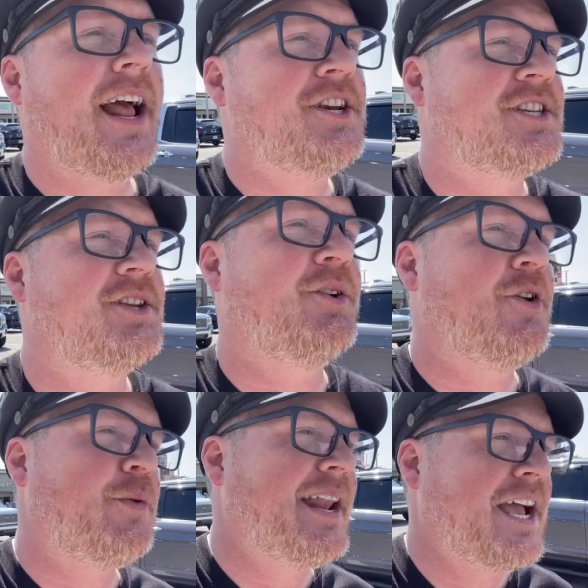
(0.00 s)
I just don't know
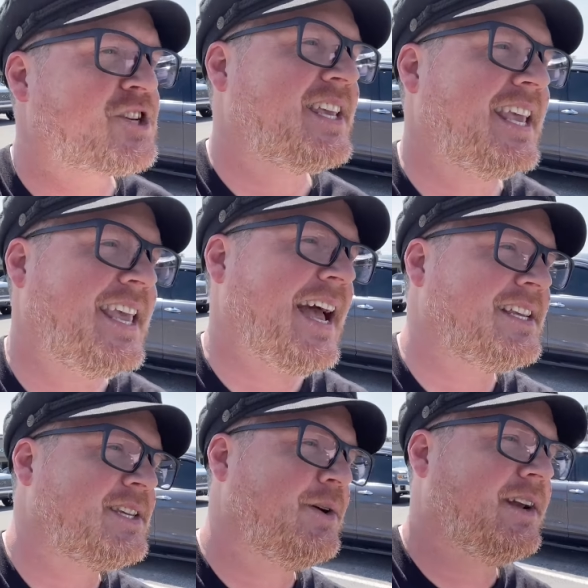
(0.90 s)
if we can actually get
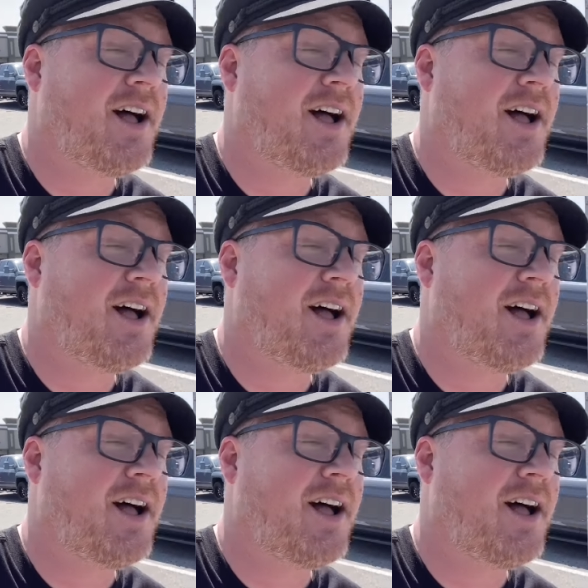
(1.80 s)
to it.